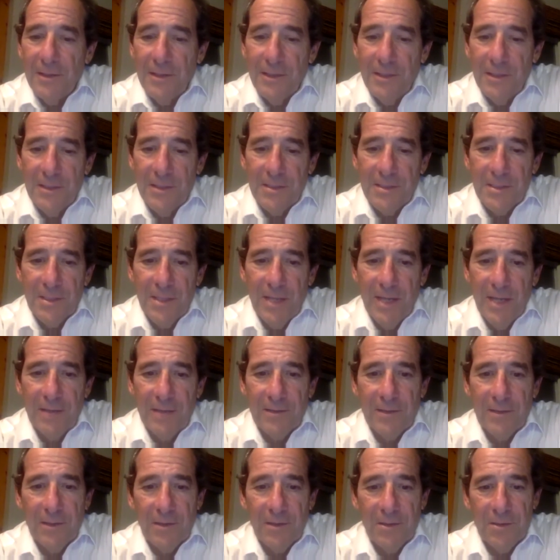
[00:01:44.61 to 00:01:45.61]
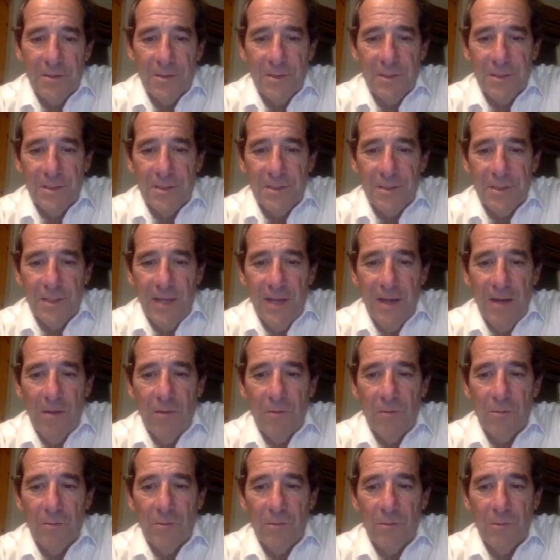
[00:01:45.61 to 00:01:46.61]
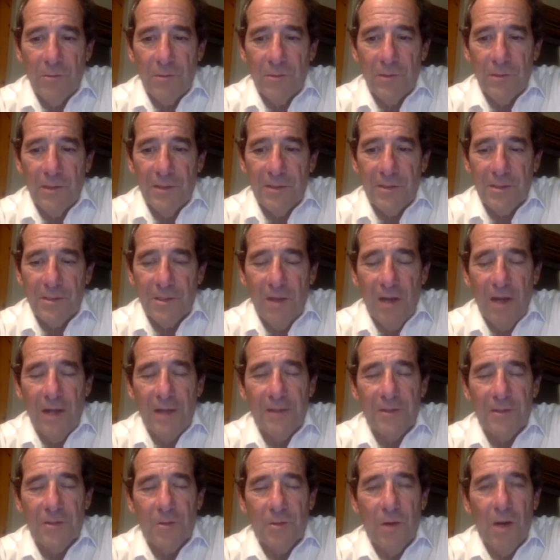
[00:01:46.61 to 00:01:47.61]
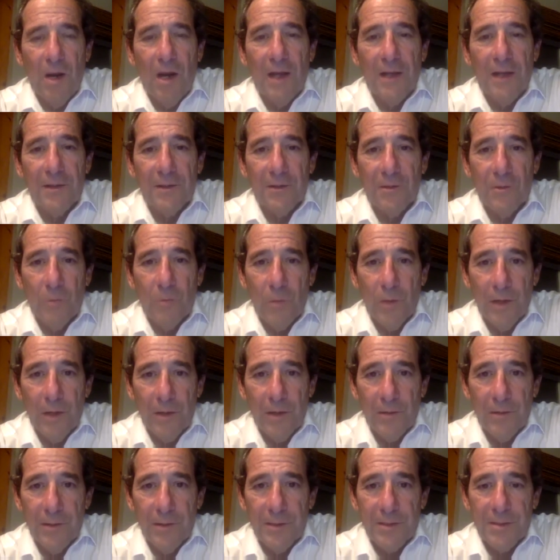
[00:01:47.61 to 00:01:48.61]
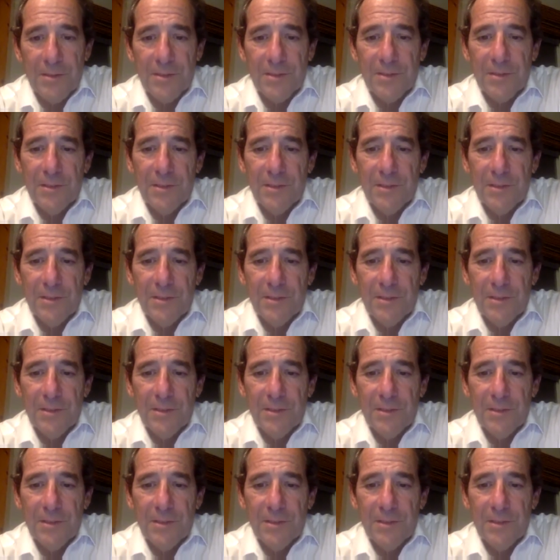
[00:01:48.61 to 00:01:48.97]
is that there is now, it's tied into a heightened awareness